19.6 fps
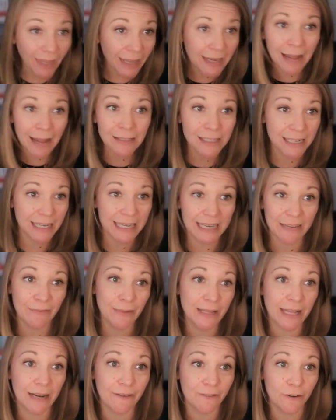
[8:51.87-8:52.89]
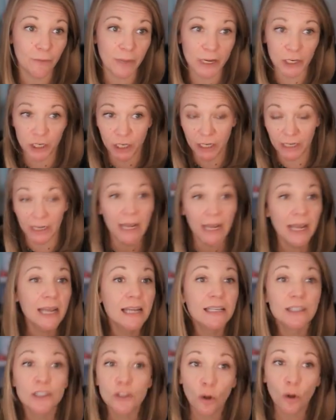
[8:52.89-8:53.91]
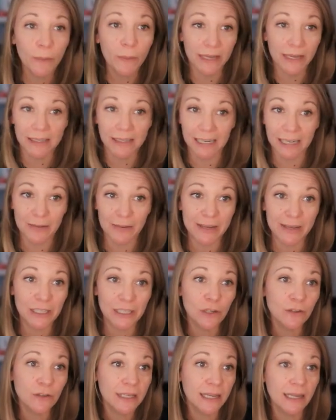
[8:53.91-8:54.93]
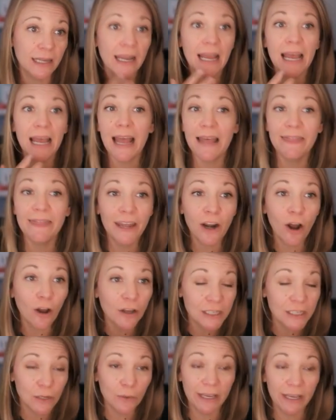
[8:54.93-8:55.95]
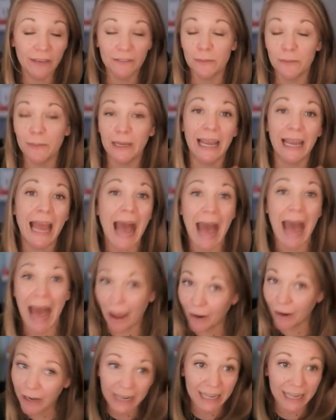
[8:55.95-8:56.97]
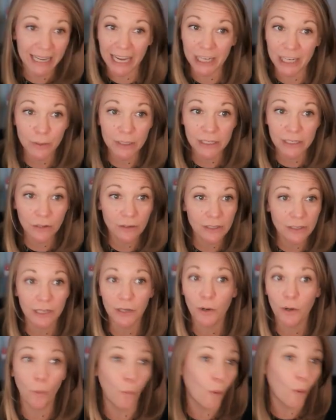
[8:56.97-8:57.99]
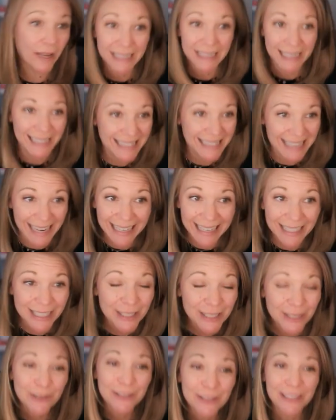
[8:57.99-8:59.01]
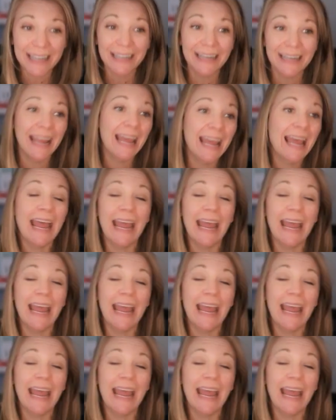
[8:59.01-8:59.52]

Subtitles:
And now it's going to give me that information. It's told me it's going to be Susan. It then also gives me how to engage with Susan, what to say to Susan.